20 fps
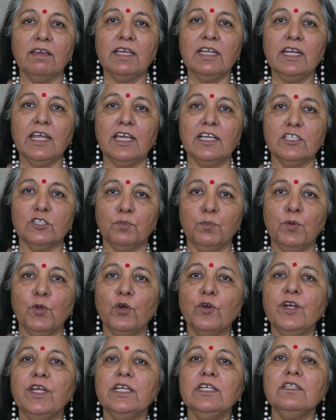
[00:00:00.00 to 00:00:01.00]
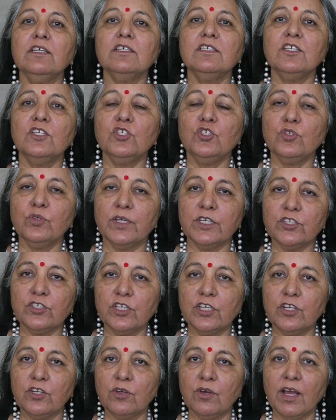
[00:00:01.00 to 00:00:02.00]
in exploring the
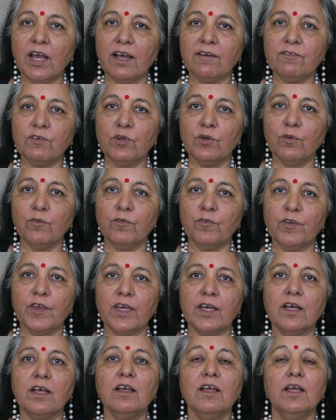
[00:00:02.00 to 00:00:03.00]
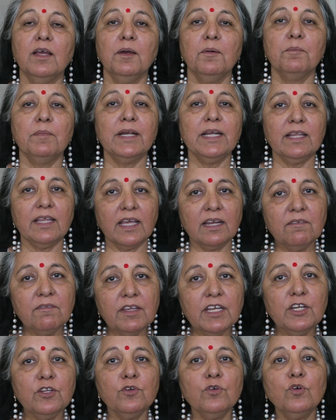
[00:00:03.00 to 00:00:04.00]
situation, you have no fear. But then
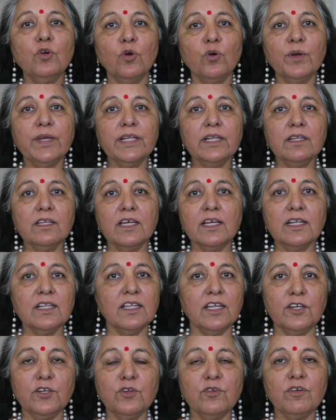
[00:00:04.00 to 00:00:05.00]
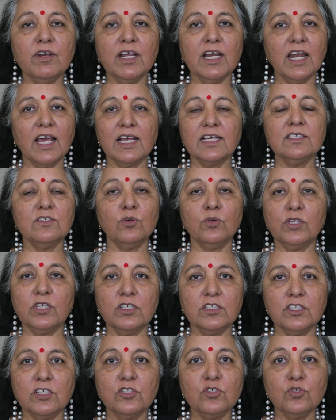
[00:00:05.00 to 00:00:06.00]
when you go in there, then you realize, oh,
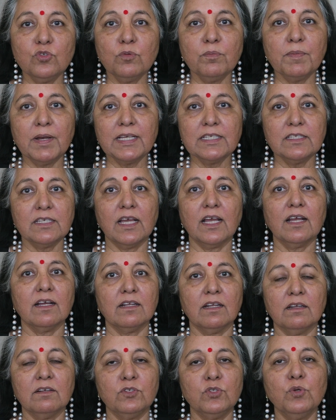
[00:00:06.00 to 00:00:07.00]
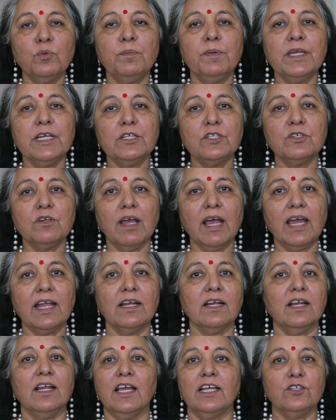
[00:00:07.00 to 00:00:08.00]
this is too much, too big to
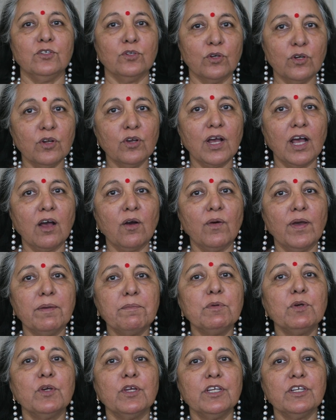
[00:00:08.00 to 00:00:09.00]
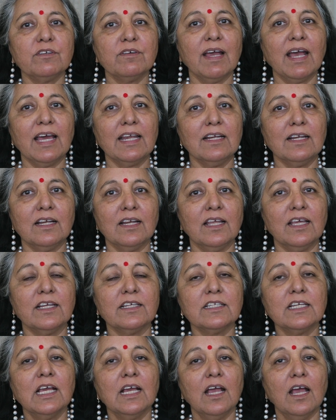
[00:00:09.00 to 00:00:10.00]
handle. I don't know how I'm going to handle
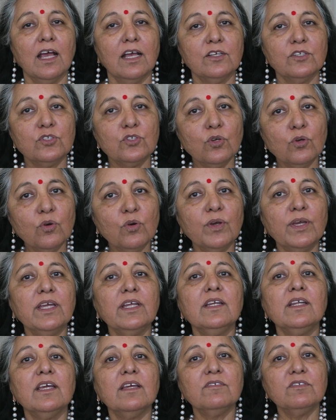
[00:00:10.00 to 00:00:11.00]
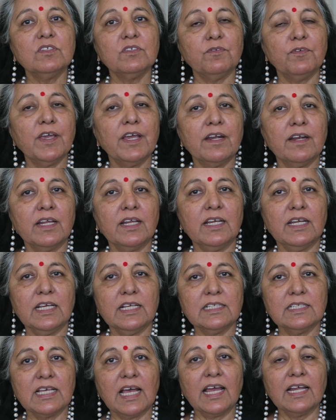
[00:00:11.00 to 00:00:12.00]
it. So it gives fear and
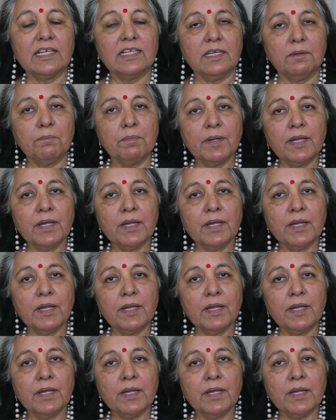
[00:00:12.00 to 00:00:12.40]
anxiety.